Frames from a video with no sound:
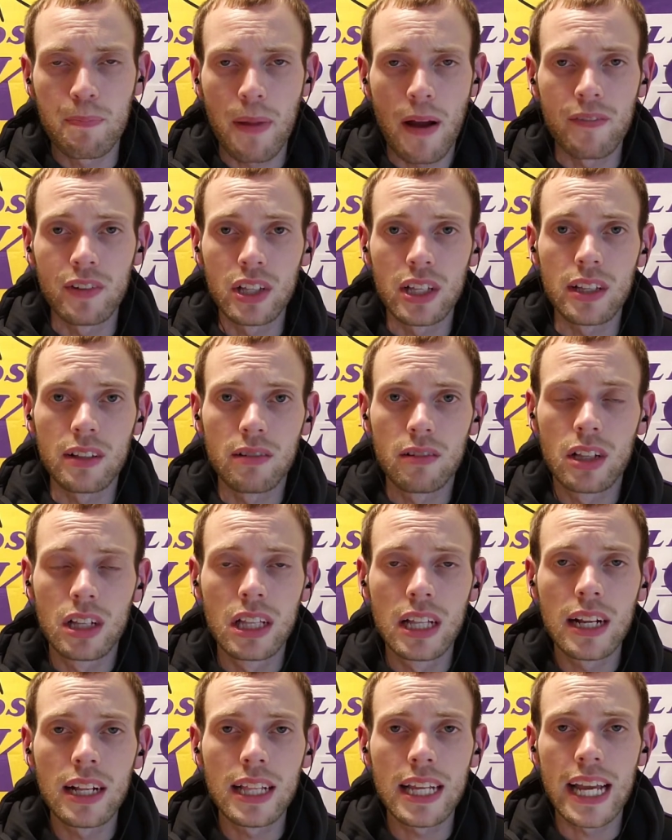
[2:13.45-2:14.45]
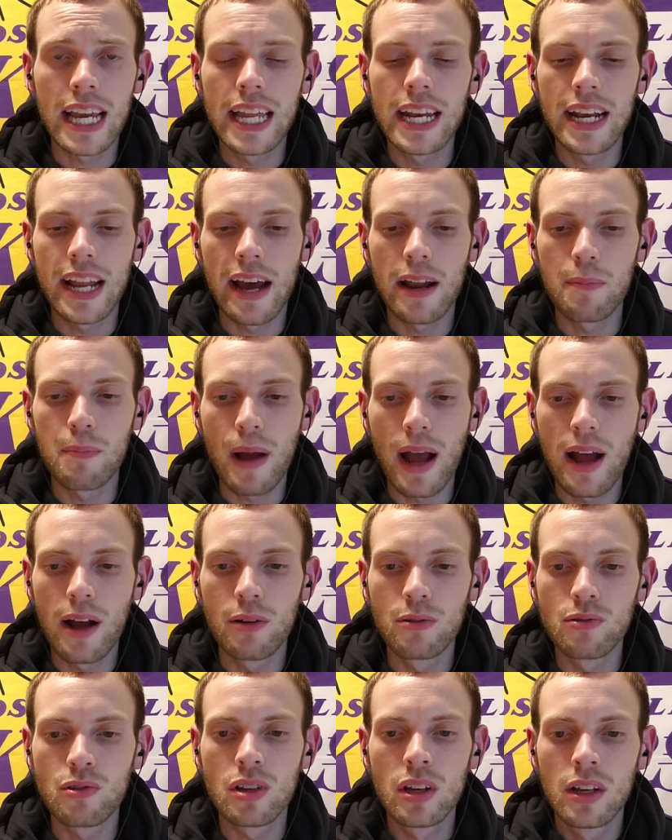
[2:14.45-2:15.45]
Beverley clearly hit it out of
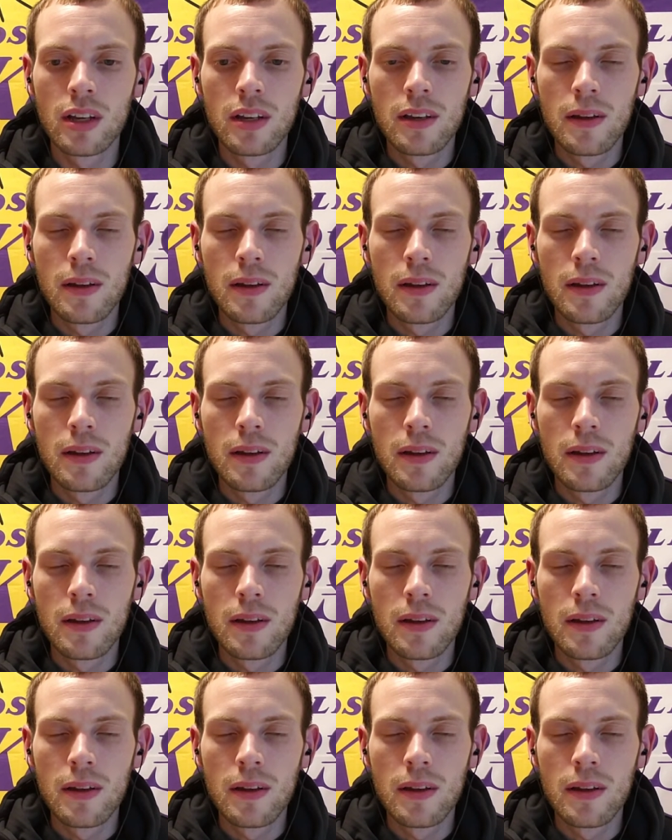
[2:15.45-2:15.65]
bounds.